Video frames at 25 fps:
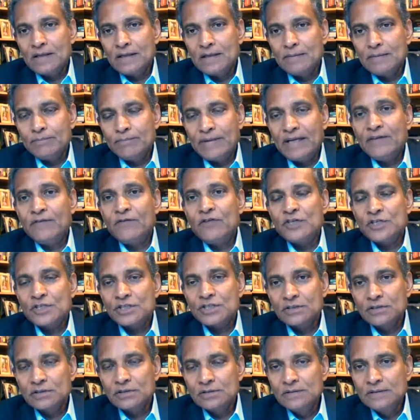
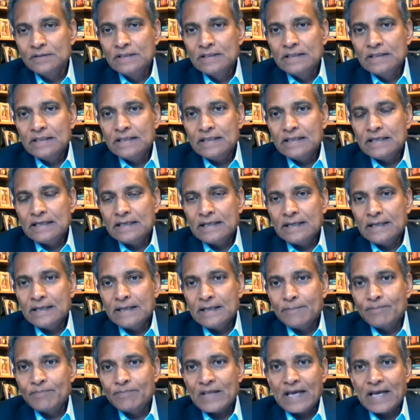beneficial
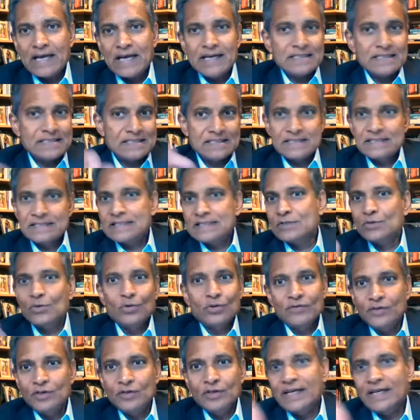as sort of,
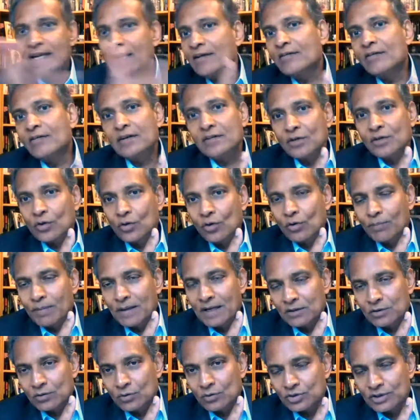you know, getting rid of the coal
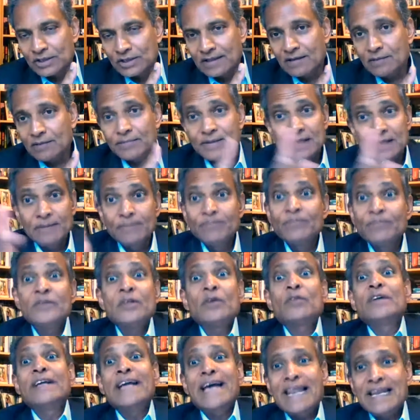plant altogether. But the
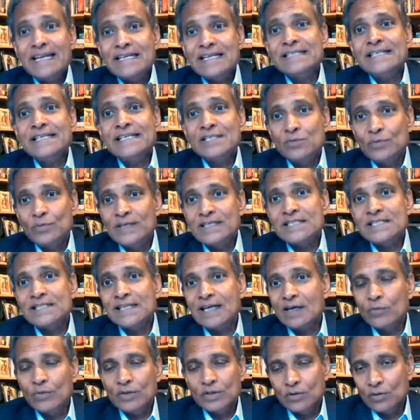reality is we are
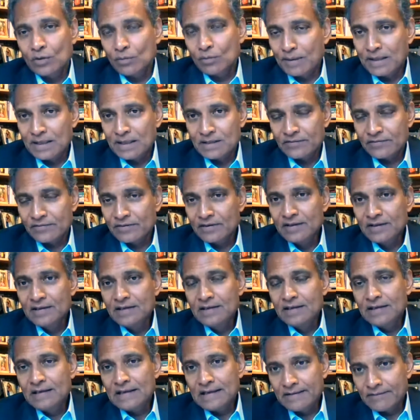stuck with coal plants
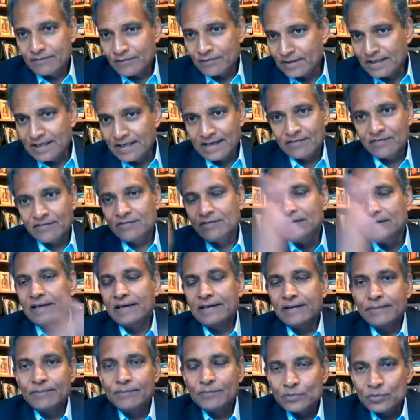for the next
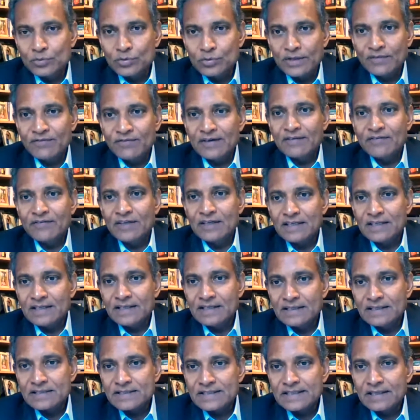25, 30
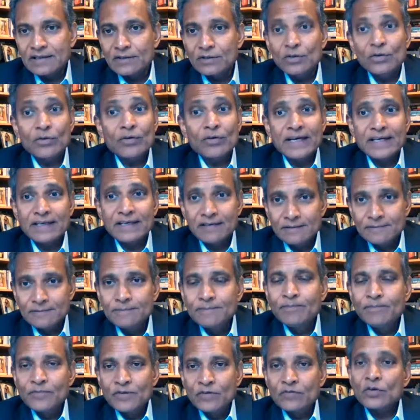years. Yeah, you're right.
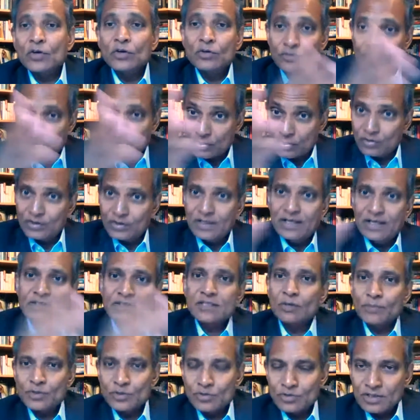So there is an
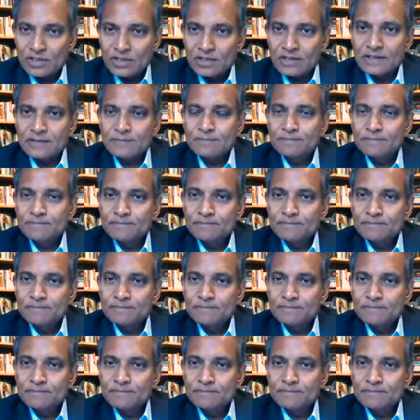opportunity there.